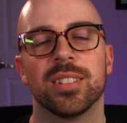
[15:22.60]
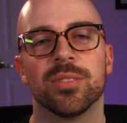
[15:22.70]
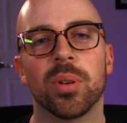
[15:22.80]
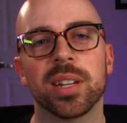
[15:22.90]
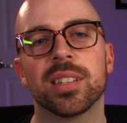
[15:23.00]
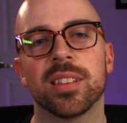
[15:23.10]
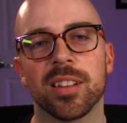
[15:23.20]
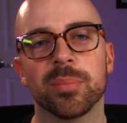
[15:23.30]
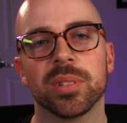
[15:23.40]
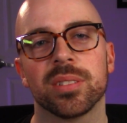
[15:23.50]
write
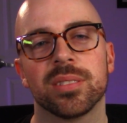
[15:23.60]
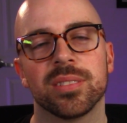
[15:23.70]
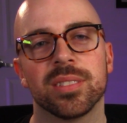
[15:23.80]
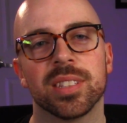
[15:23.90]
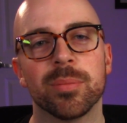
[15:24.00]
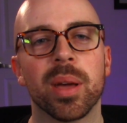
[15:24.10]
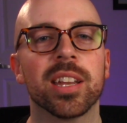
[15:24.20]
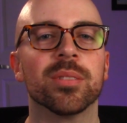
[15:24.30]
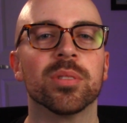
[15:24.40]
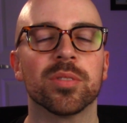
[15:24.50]
them the
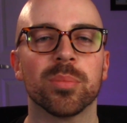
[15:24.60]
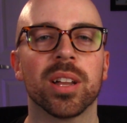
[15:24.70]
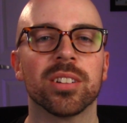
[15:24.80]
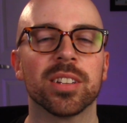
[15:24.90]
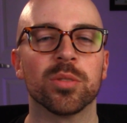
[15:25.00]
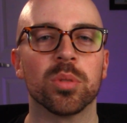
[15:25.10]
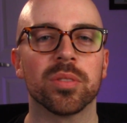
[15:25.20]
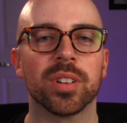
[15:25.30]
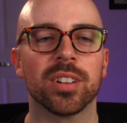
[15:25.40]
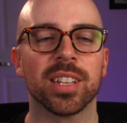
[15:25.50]
manual for modern naval
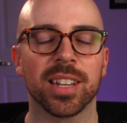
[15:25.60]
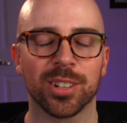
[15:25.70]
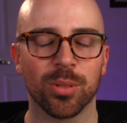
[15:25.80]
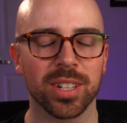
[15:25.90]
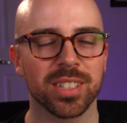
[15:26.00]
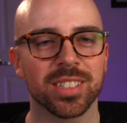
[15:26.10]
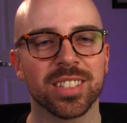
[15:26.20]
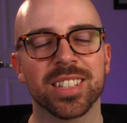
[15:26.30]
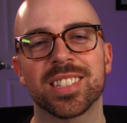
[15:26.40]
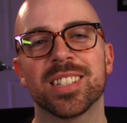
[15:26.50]
warfare, and I
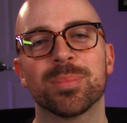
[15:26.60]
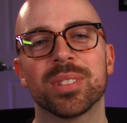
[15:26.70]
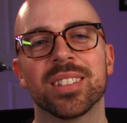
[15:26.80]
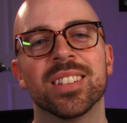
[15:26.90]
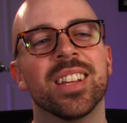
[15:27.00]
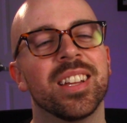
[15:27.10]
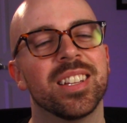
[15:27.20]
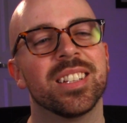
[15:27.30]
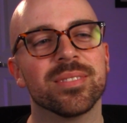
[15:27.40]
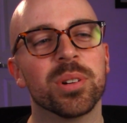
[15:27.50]
graciously accepted.
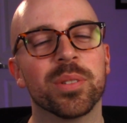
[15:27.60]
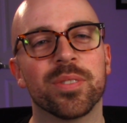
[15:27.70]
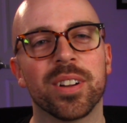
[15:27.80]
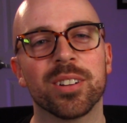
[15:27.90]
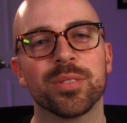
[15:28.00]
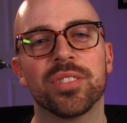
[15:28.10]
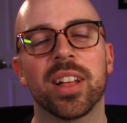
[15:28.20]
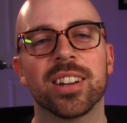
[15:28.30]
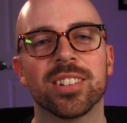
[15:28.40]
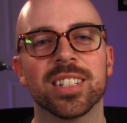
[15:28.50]
What a very
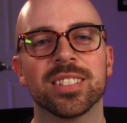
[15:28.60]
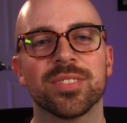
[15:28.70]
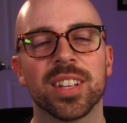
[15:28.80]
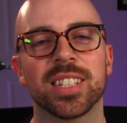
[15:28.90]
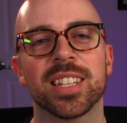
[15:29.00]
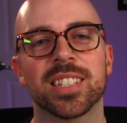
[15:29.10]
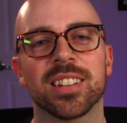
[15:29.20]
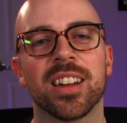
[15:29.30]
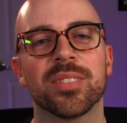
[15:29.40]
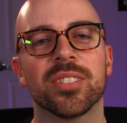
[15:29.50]
flattering,
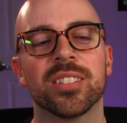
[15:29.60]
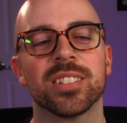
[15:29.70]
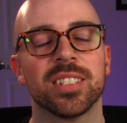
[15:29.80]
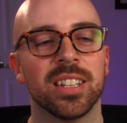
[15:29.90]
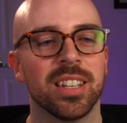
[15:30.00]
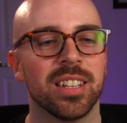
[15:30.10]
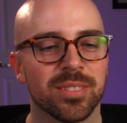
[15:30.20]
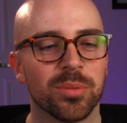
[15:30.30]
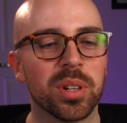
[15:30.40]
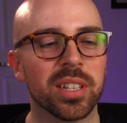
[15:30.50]
fantastic offer.
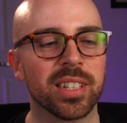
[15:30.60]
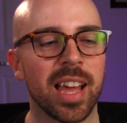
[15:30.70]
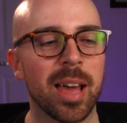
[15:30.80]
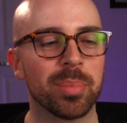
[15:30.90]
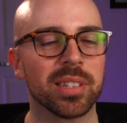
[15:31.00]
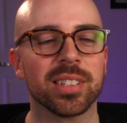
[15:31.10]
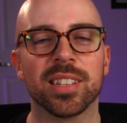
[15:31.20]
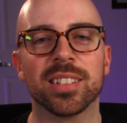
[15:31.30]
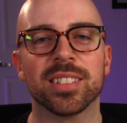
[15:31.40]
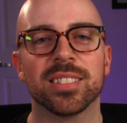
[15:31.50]
Really happy that
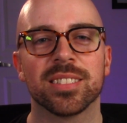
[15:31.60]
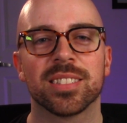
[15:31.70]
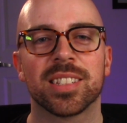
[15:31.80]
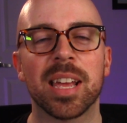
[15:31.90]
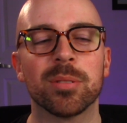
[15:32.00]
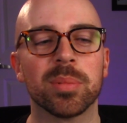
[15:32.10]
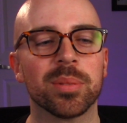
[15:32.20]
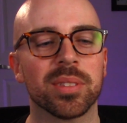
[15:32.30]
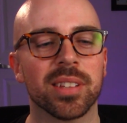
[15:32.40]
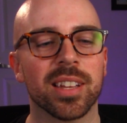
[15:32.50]
they came to me
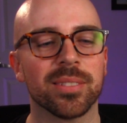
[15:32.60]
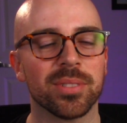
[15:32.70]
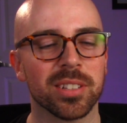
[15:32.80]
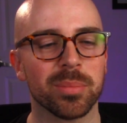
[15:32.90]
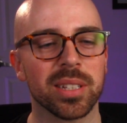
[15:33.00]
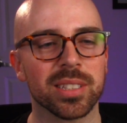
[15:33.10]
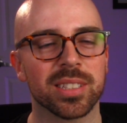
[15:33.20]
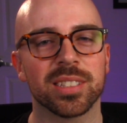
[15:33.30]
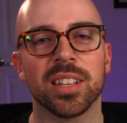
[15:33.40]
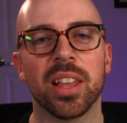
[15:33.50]
with that. It really
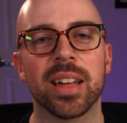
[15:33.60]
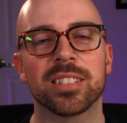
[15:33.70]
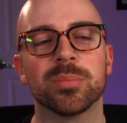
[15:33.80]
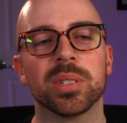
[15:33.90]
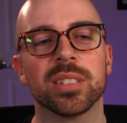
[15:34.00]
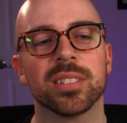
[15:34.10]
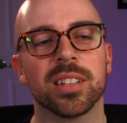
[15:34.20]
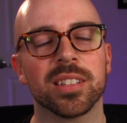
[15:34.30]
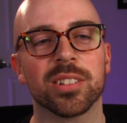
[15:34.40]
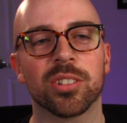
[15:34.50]
means a lot to me.
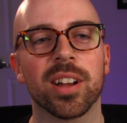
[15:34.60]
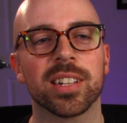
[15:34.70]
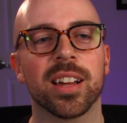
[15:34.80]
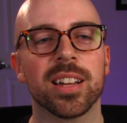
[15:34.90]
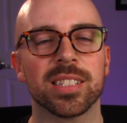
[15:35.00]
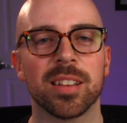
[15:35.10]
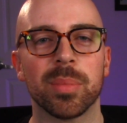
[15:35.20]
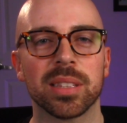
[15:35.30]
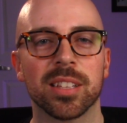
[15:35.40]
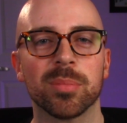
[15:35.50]
They're great guys. I
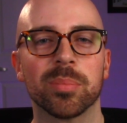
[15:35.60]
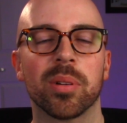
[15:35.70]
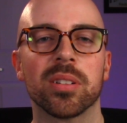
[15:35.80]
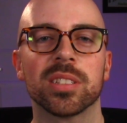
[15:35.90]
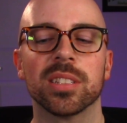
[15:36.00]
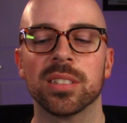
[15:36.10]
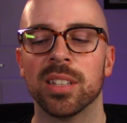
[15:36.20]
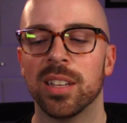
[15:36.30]
met them in person.